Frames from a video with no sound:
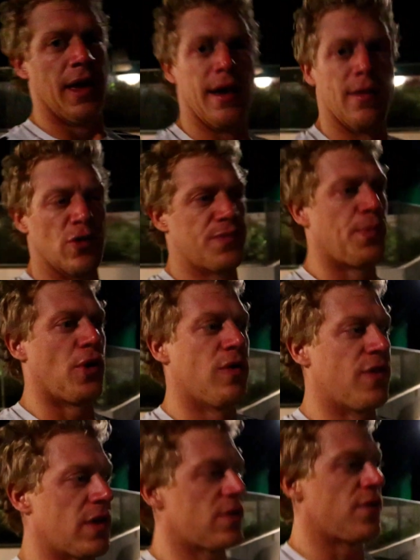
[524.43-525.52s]
It was
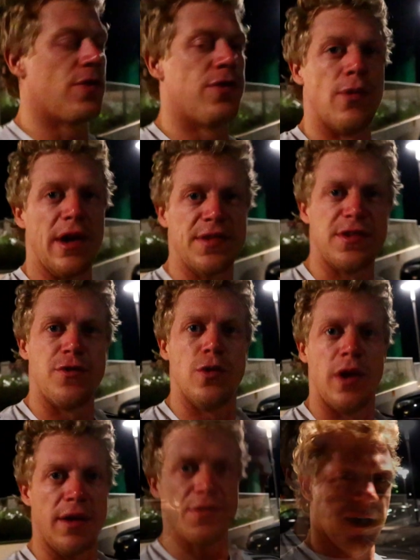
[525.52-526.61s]
perfect to rest a few
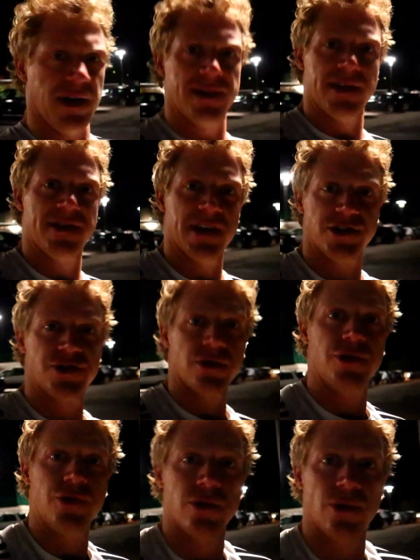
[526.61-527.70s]
days. I think it's
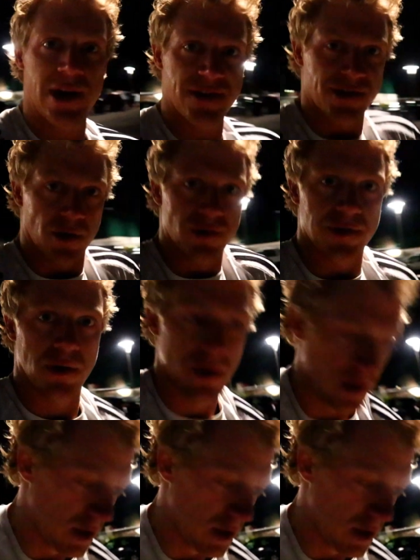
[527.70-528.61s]
essential to rest also.